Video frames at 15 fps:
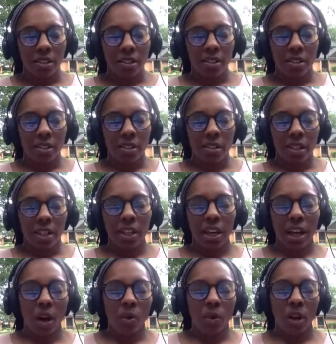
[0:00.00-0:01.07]
See
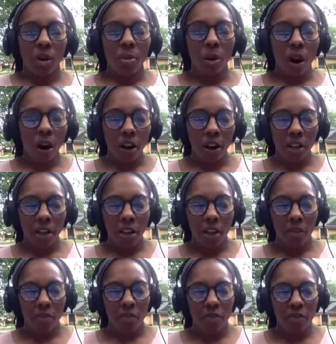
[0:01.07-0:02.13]
how we are part
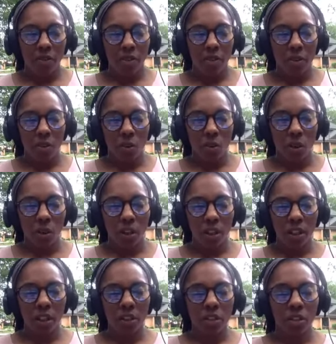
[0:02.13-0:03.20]
of the
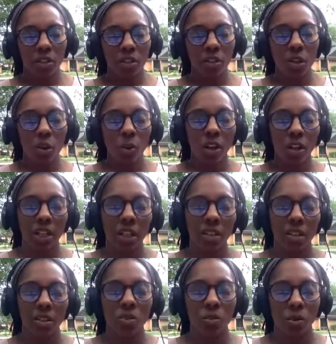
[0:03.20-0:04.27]
work and your work in
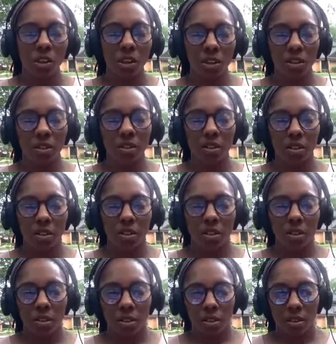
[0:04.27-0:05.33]
this world.
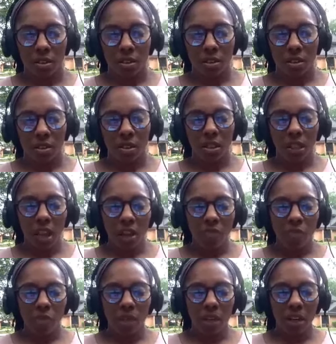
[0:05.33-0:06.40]
To
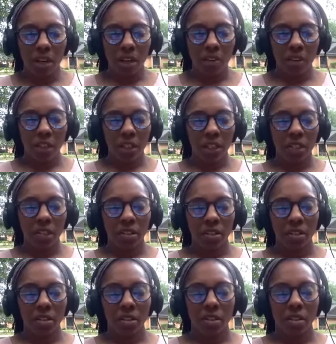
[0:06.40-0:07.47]
love one another,
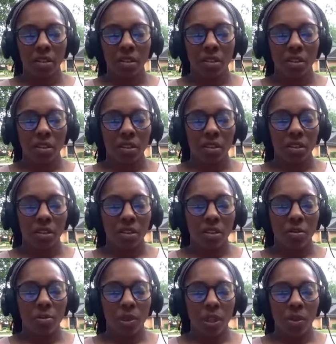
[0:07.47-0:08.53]

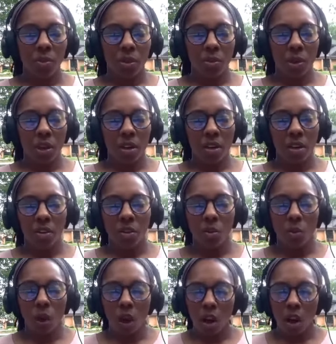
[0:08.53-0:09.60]
to be with one another,
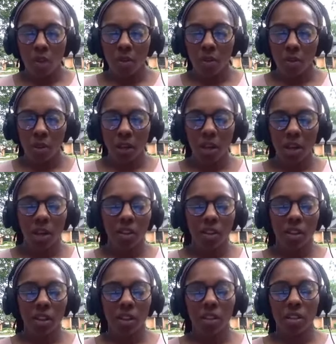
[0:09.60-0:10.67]
walk with one
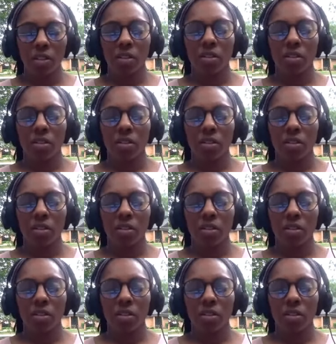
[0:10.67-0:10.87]
another,